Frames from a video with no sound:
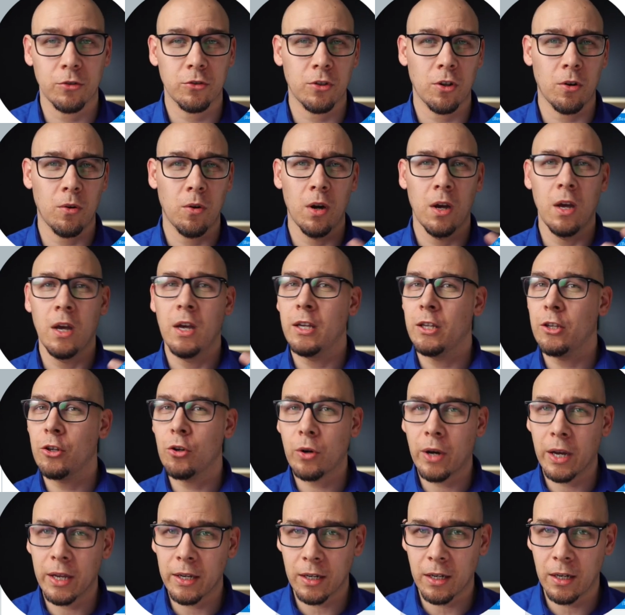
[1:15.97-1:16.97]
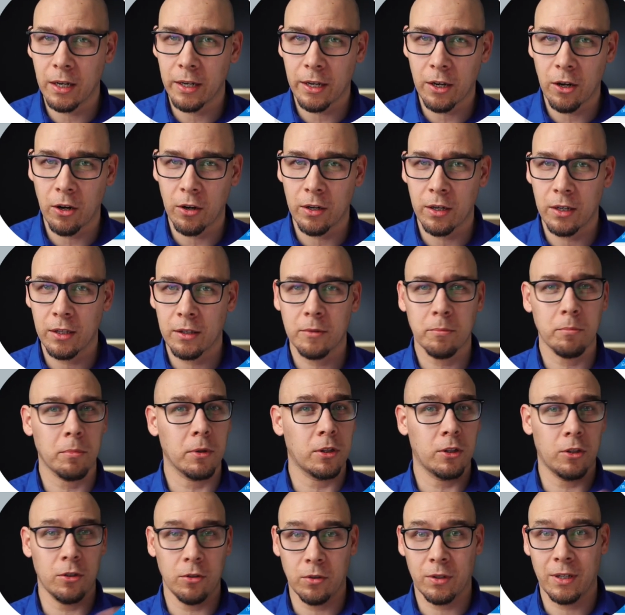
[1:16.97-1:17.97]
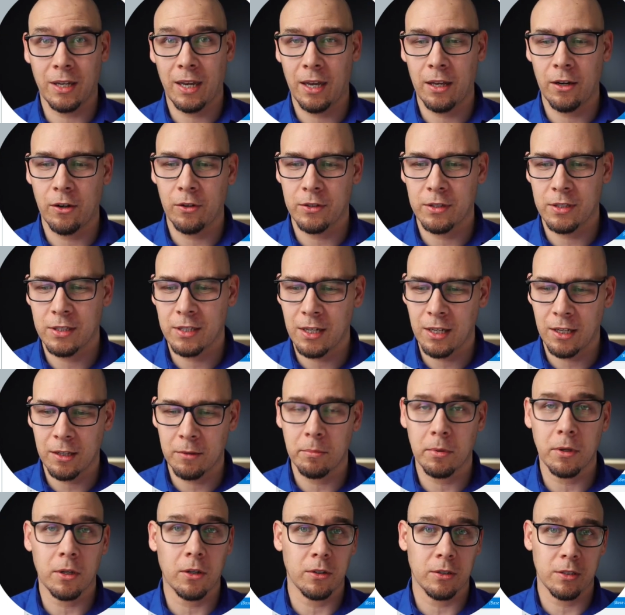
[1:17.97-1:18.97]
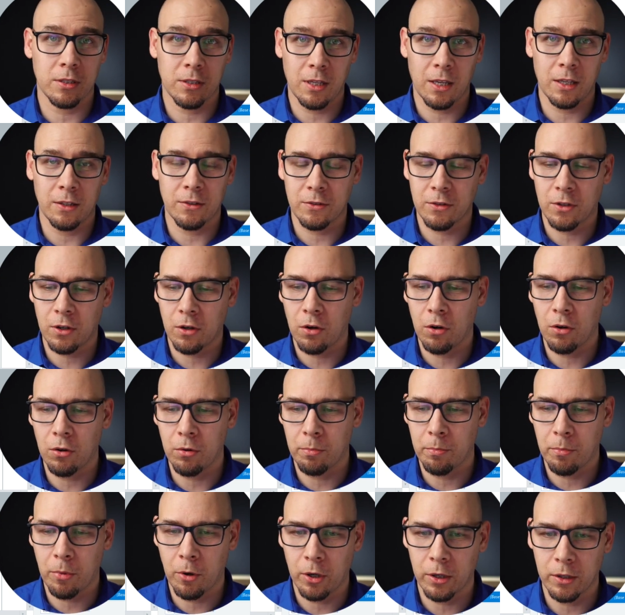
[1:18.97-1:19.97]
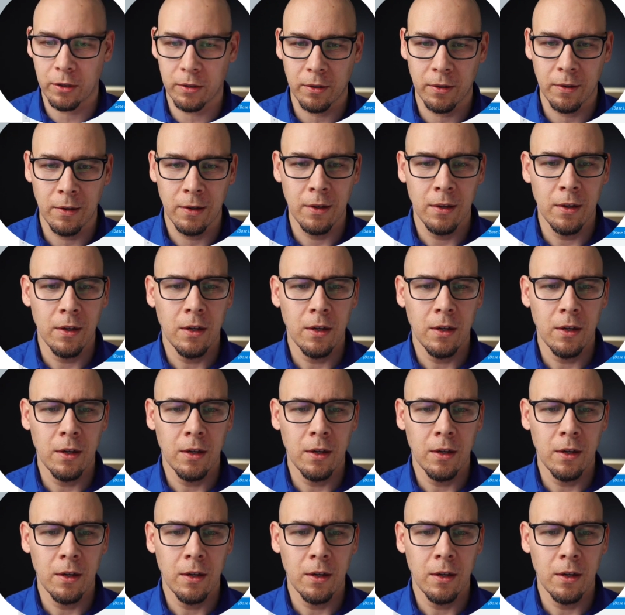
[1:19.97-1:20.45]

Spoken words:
So you can click on it, but you cannot see it because that's the whole point.